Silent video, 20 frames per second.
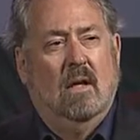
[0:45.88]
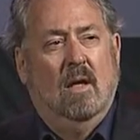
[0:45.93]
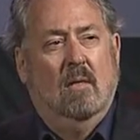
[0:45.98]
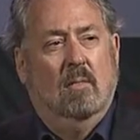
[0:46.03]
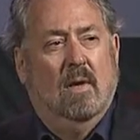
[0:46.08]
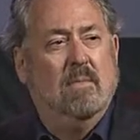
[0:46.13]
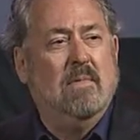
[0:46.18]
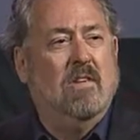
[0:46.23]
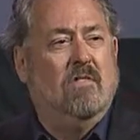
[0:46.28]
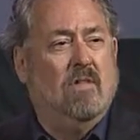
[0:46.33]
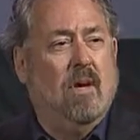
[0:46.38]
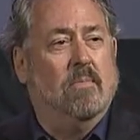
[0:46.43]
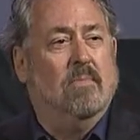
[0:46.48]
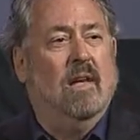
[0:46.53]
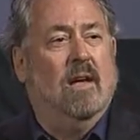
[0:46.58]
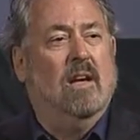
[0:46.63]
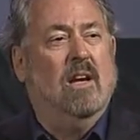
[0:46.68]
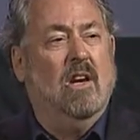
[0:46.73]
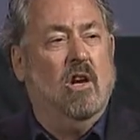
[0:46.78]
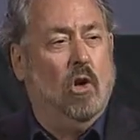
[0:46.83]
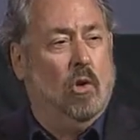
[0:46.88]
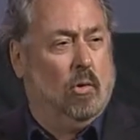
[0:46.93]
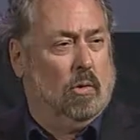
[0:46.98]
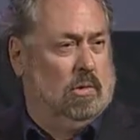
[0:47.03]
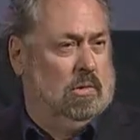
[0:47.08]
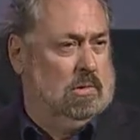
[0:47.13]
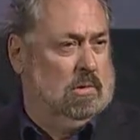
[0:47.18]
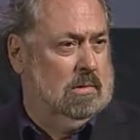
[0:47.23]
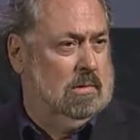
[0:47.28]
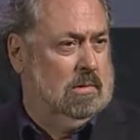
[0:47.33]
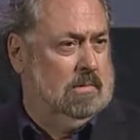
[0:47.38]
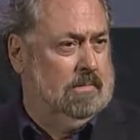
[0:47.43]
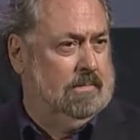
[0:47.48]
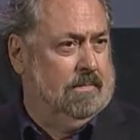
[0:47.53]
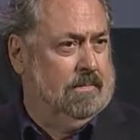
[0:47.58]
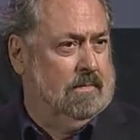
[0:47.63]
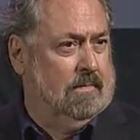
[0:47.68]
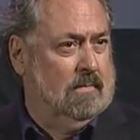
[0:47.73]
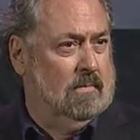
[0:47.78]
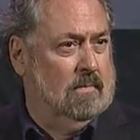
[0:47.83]
Bring me something new,
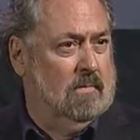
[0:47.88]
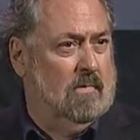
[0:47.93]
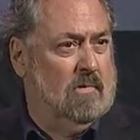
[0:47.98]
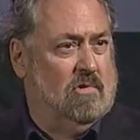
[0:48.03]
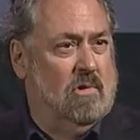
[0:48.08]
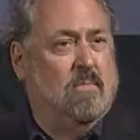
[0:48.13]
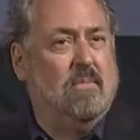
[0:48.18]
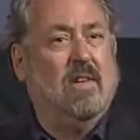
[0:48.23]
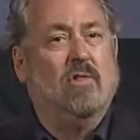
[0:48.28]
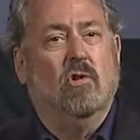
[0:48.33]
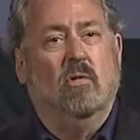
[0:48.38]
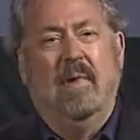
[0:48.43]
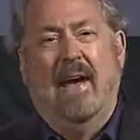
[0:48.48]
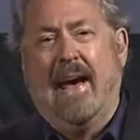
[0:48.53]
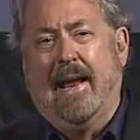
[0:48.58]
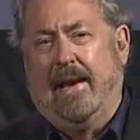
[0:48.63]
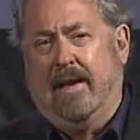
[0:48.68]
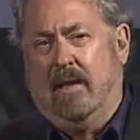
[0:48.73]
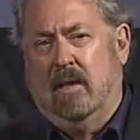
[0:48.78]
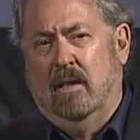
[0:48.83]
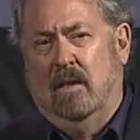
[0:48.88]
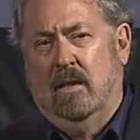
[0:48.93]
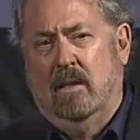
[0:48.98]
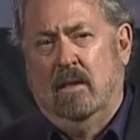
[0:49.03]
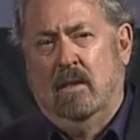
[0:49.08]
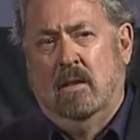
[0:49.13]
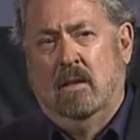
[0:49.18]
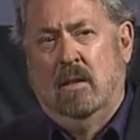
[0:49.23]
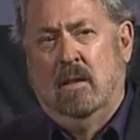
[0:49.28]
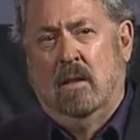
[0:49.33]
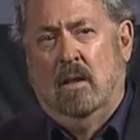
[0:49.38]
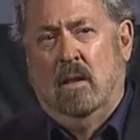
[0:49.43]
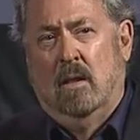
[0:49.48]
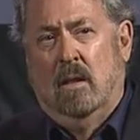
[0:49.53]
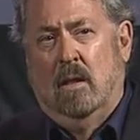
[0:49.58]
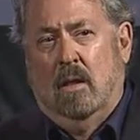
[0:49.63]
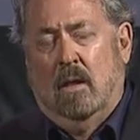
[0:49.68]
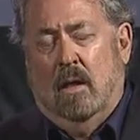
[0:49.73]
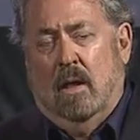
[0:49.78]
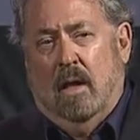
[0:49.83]
something dramatic.
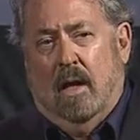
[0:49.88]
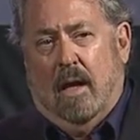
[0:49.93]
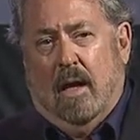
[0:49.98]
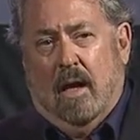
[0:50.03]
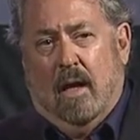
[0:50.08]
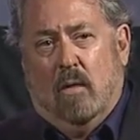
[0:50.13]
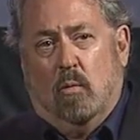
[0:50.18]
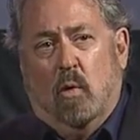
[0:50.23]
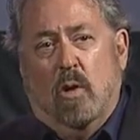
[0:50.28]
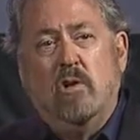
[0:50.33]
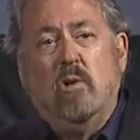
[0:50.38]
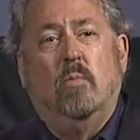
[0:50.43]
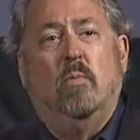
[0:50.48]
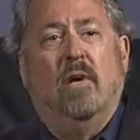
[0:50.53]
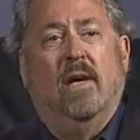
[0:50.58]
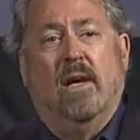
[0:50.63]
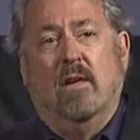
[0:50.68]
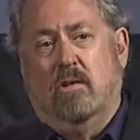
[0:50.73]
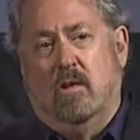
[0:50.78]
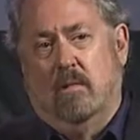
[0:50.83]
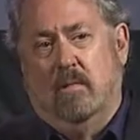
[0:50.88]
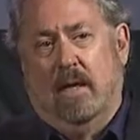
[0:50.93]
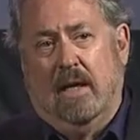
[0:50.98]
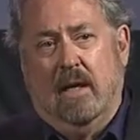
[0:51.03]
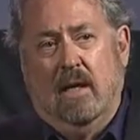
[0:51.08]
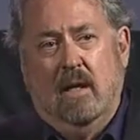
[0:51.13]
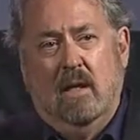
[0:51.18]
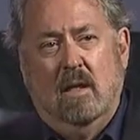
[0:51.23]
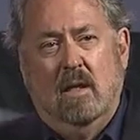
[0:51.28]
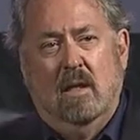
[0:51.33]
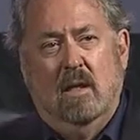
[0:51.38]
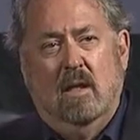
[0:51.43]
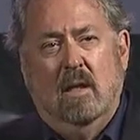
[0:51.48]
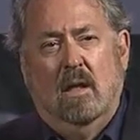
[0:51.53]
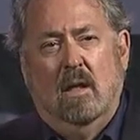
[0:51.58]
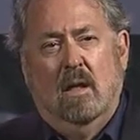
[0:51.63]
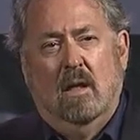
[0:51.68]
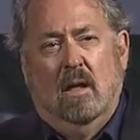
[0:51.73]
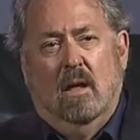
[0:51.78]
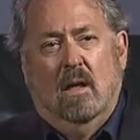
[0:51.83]
And when you bring it to me,
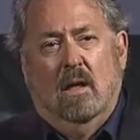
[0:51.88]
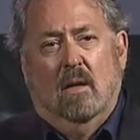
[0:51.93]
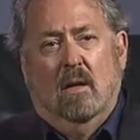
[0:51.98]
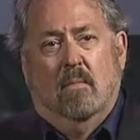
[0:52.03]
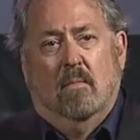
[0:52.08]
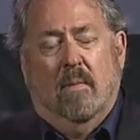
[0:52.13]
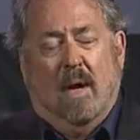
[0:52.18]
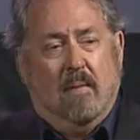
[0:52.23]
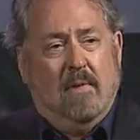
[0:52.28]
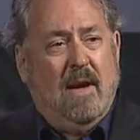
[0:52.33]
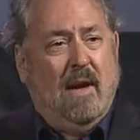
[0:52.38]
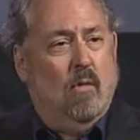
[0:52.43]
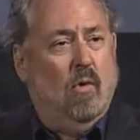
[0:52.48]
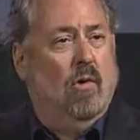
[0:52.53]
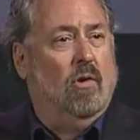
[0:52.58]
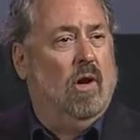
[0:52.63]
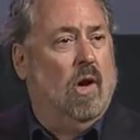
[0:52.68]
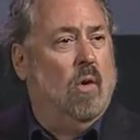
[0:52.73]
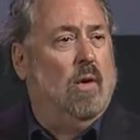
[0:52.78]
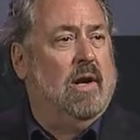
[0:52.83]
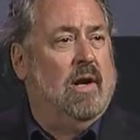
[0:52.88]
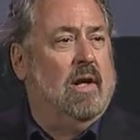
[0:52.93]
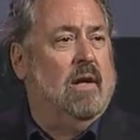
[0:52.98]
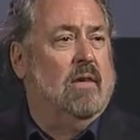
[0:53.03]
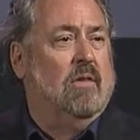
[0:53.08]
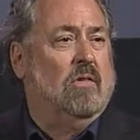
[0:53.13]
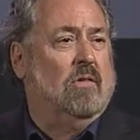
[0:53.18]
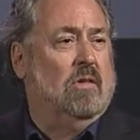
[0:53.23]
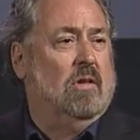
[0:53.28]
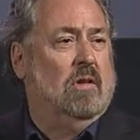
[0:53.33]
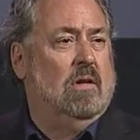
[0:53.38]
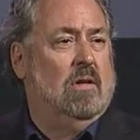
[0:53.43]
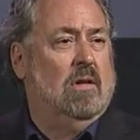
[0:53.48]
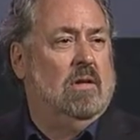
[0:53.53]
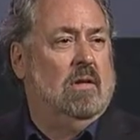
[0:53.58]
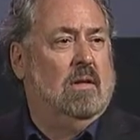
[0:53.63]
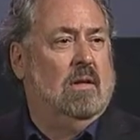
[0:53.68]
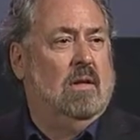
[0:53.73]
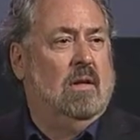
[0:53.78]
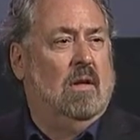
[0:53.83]
maybe I won't know what it is,
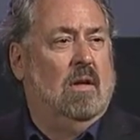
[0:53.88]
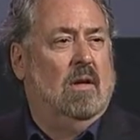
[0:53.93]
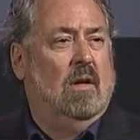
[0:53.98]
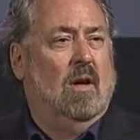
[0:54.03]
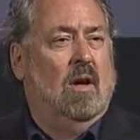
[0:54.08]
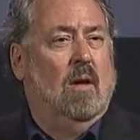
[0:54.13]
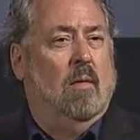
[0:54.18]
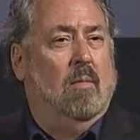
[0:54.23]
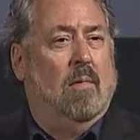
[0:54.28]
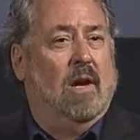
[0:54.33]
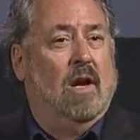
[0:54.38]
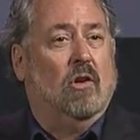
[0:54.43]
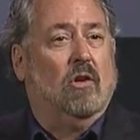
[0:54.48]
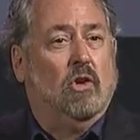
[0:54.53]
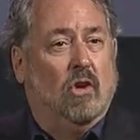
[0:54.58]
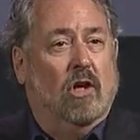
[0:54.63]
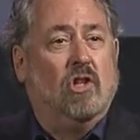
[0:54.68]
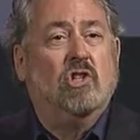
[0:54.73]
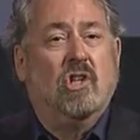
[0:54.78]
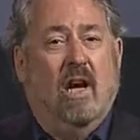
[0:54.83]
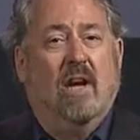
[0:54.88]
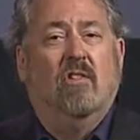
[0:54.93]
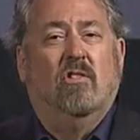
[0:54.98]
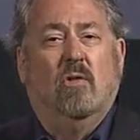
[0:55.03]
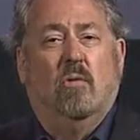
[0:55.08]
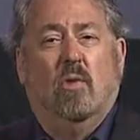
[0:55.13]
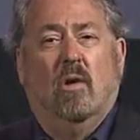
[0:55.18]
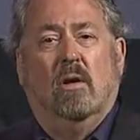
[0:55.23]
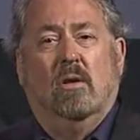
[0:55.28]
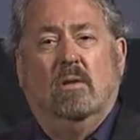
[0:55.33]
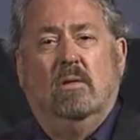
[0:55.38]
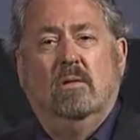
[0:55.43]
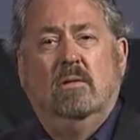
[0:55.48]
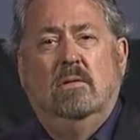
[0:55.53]
but it could change the world.